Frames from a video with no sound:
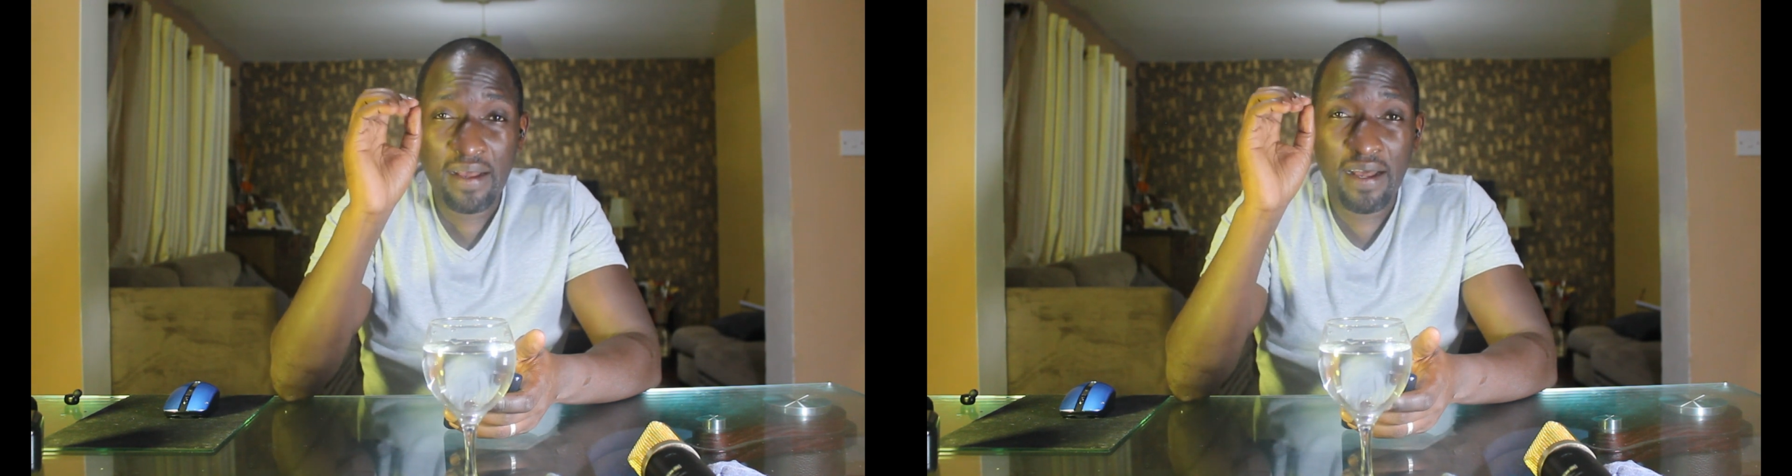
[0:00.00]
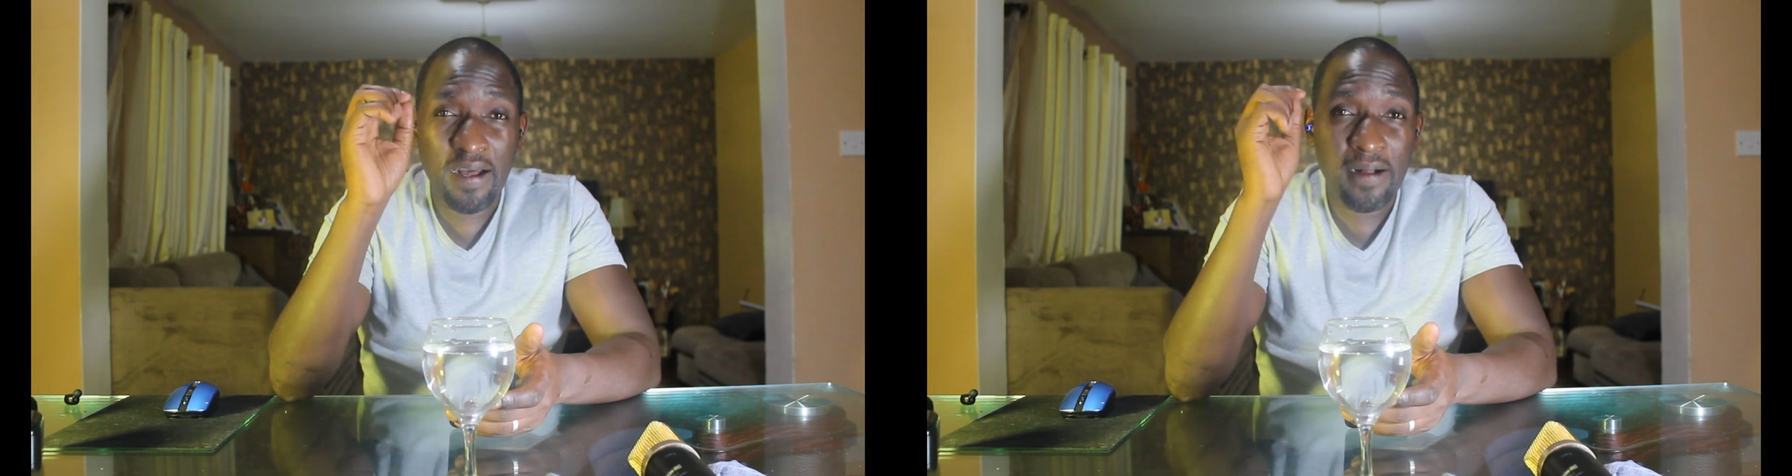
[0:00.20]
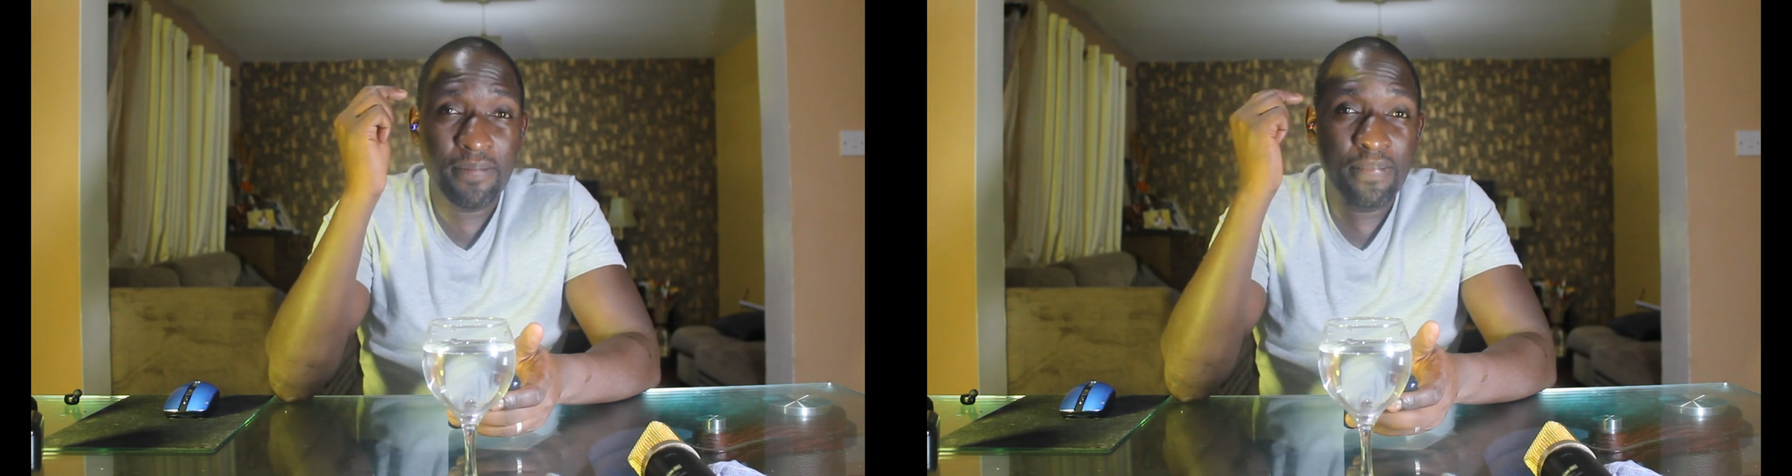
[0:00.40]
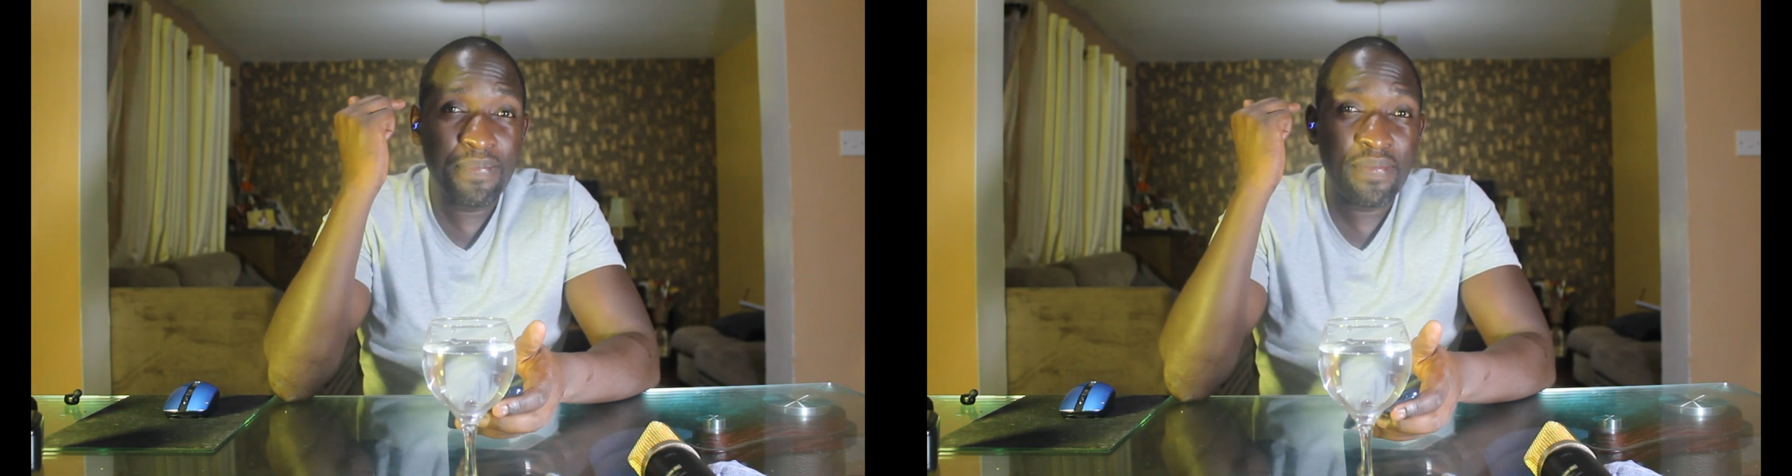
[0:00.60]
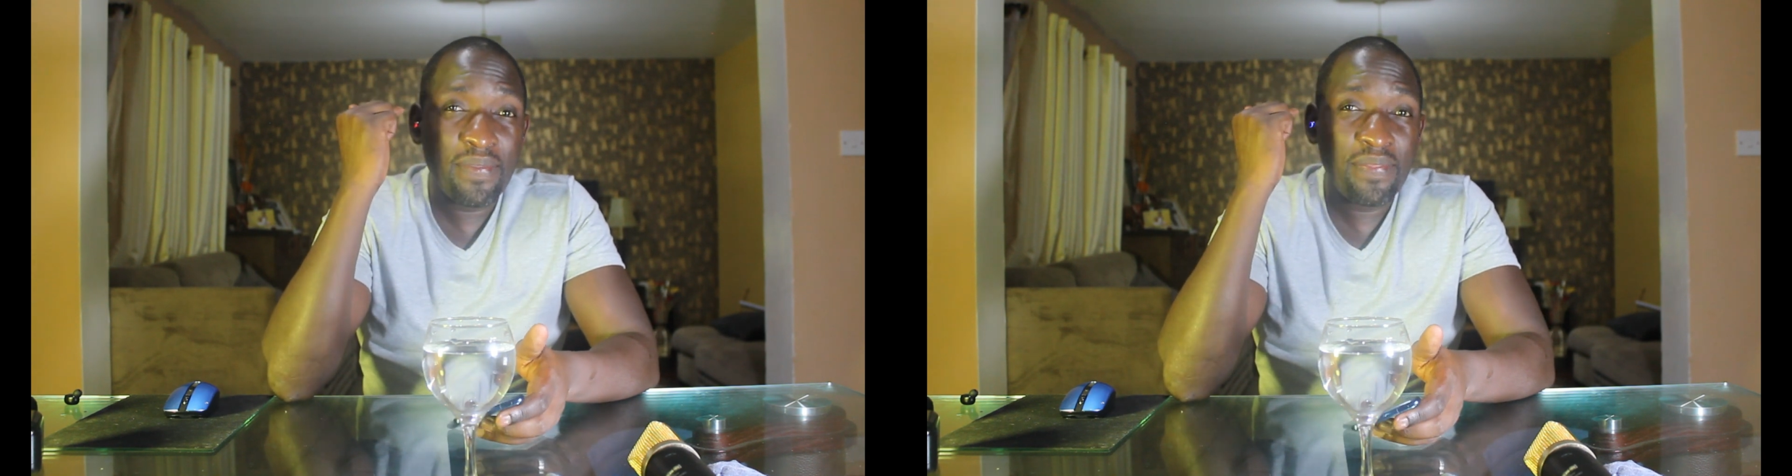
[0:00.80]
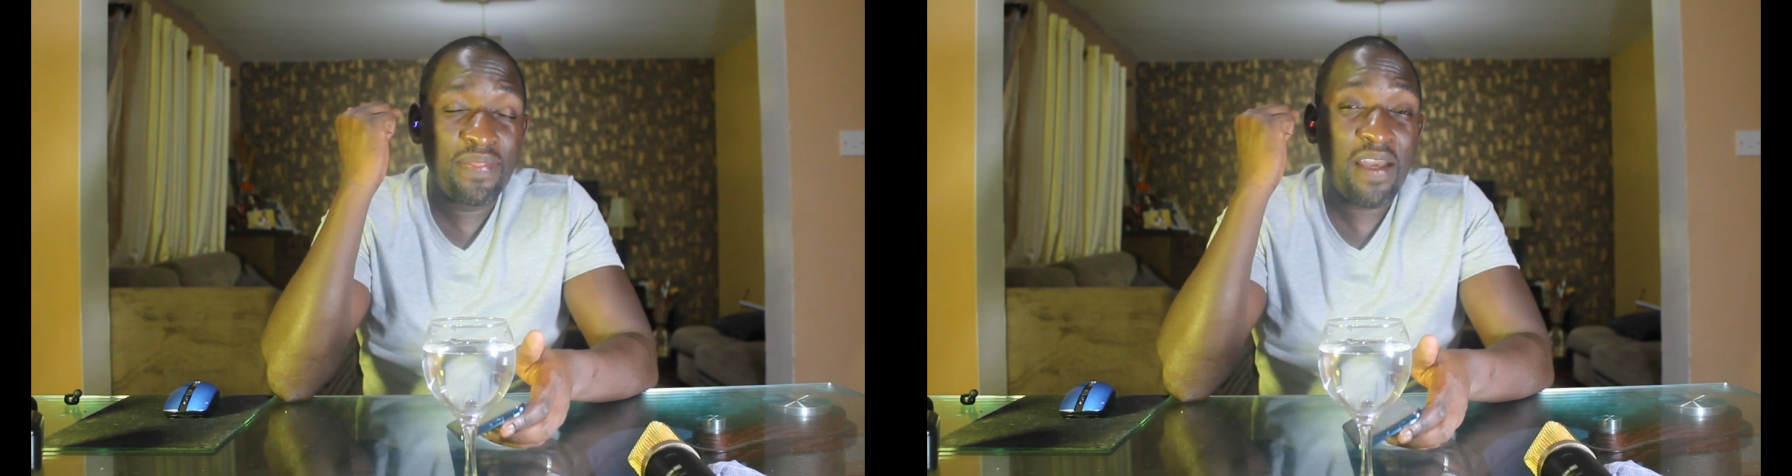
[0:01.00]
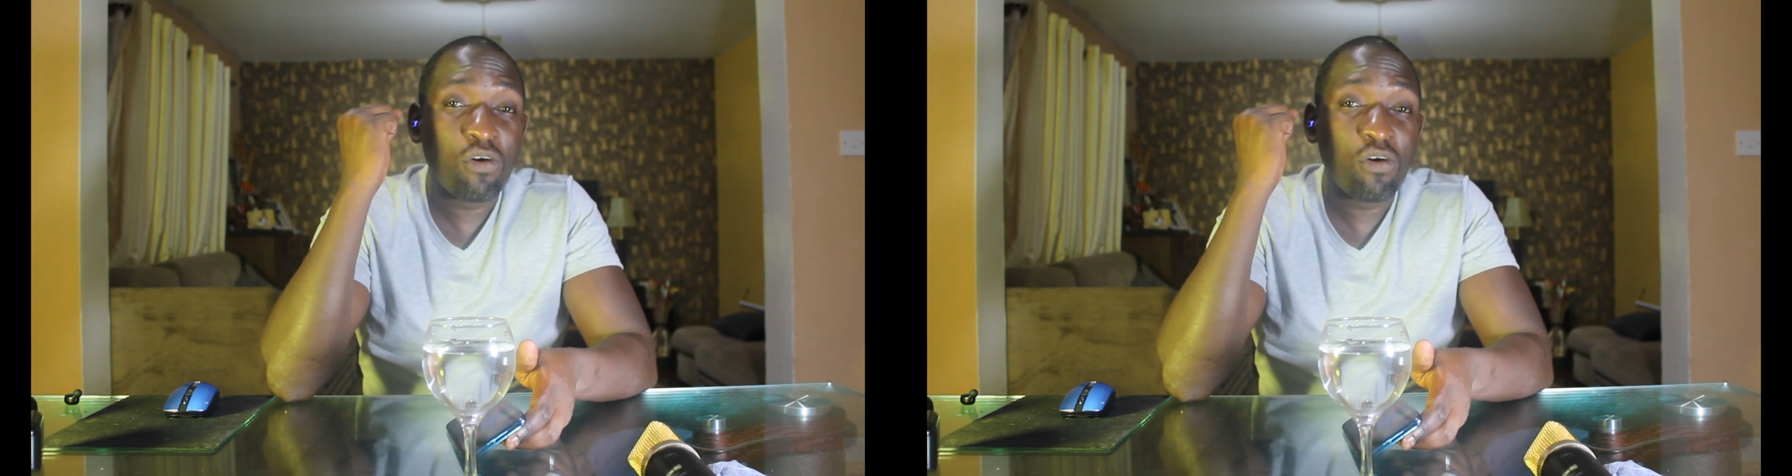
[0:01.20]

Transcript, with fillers: um, the